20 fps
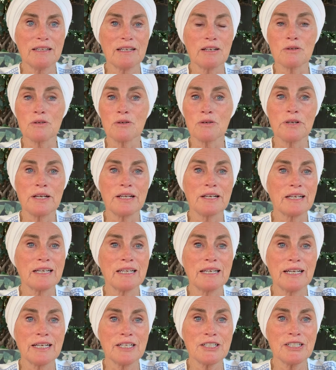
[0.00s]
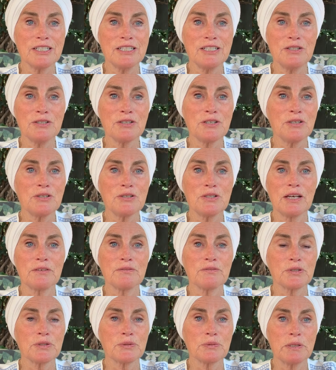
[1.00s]
It'll create a connection. You can do
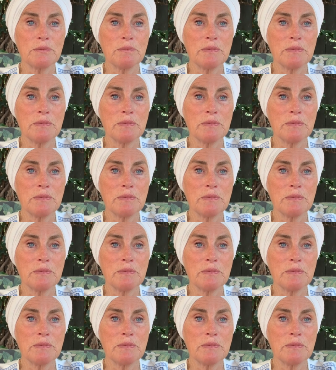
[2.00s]
that for 3